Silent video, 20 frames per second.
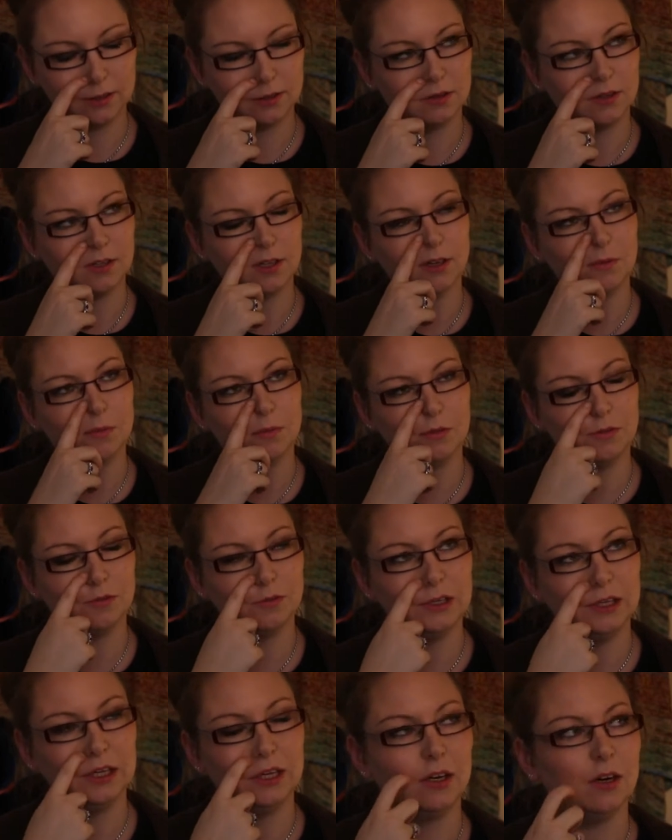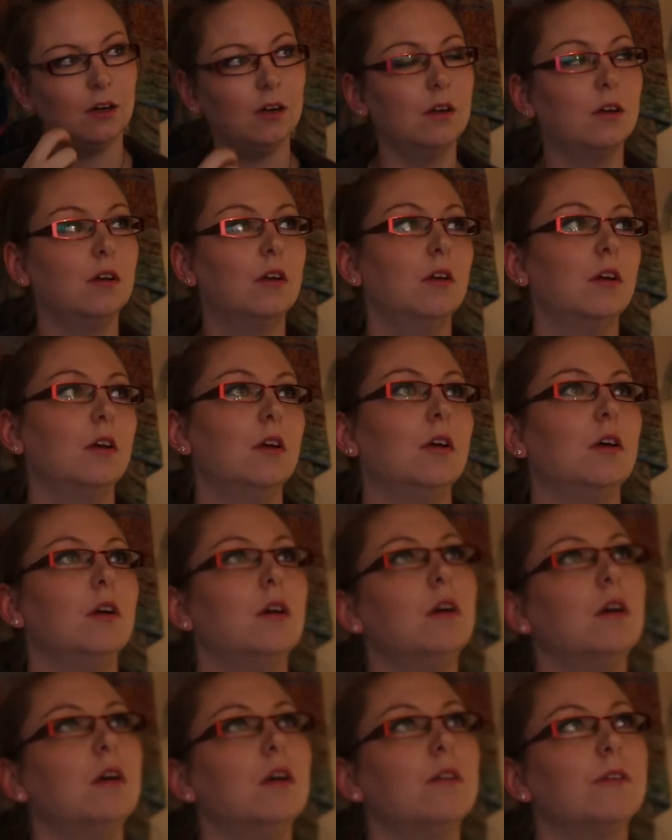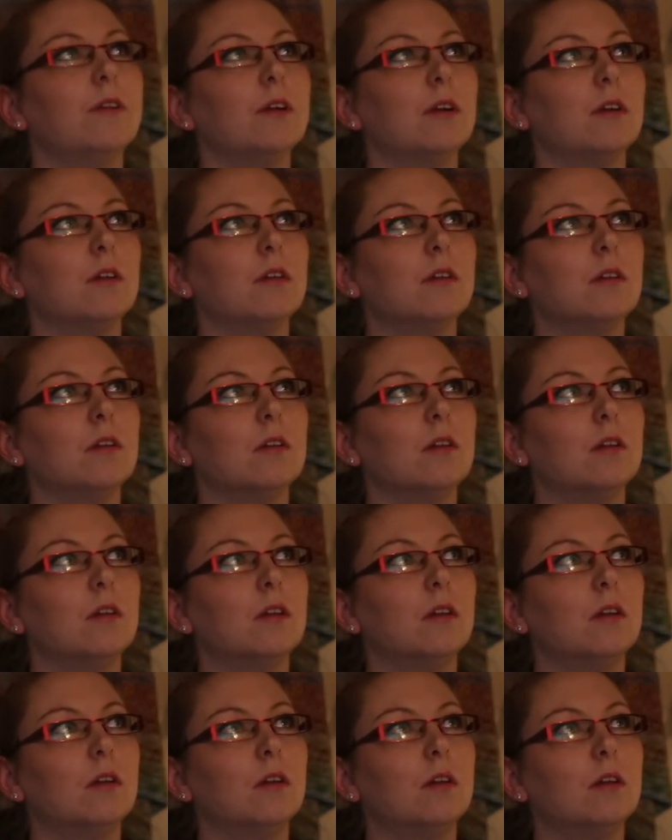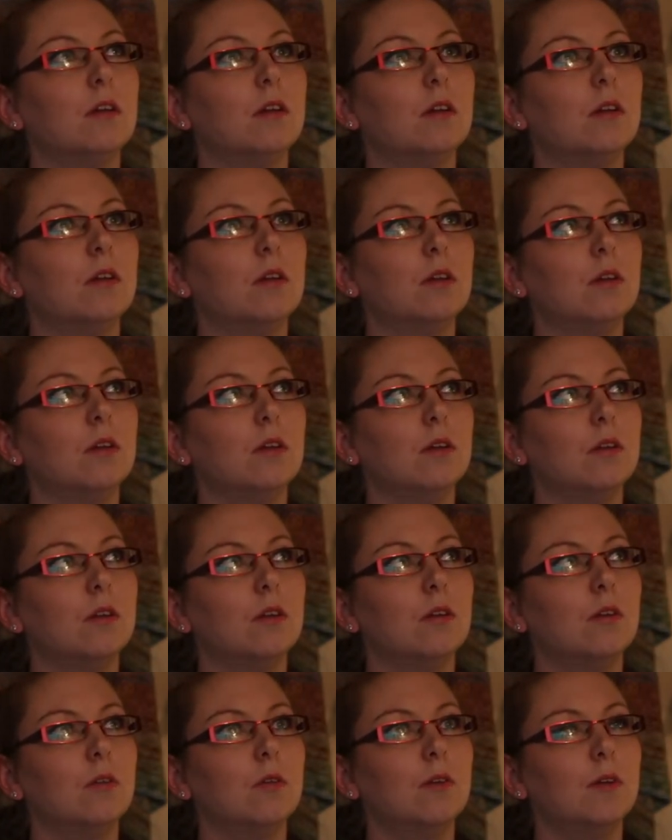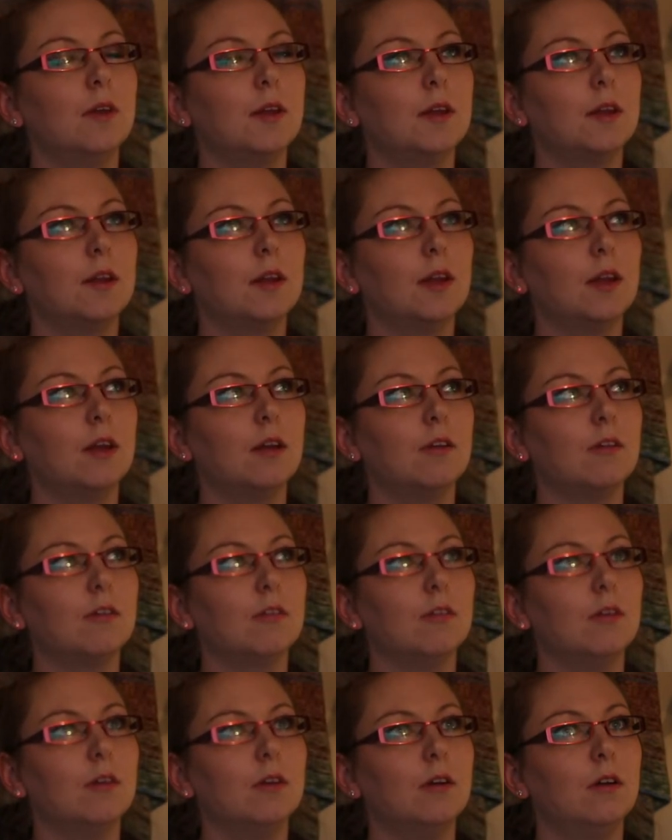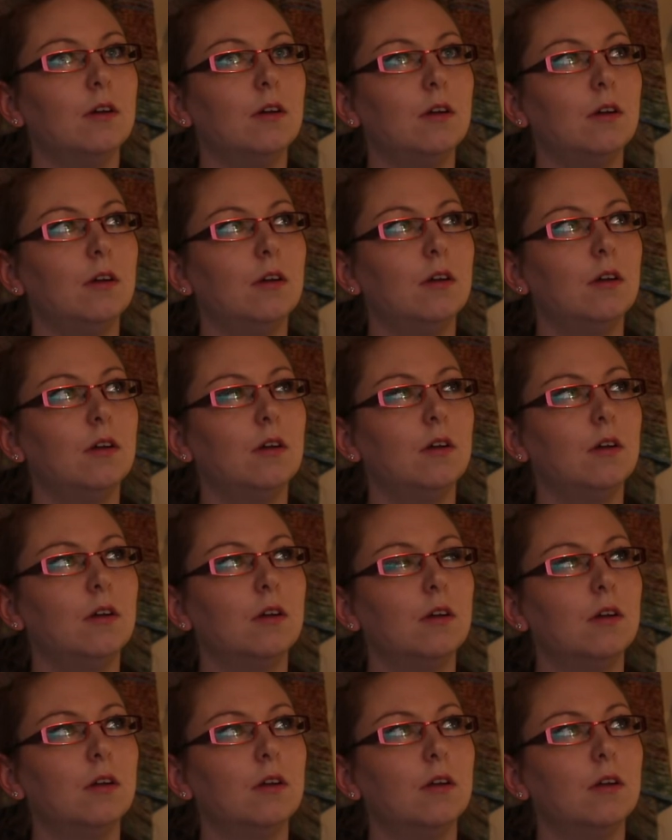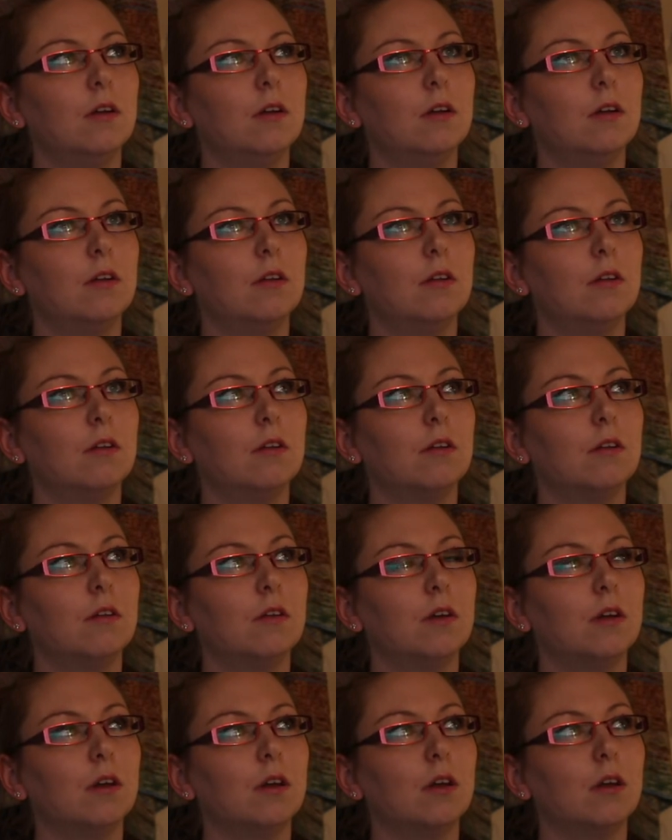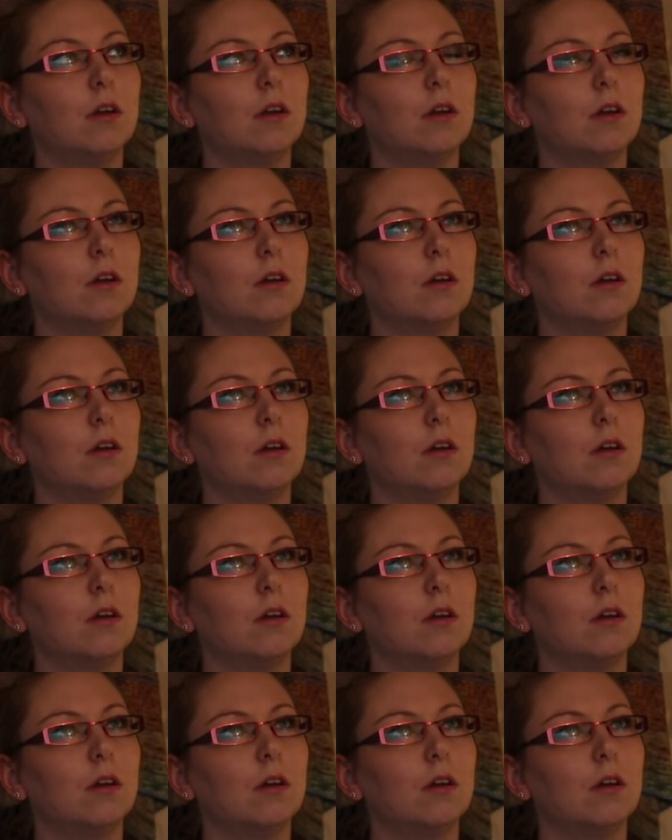delt på 4. 13, 6,5, 3.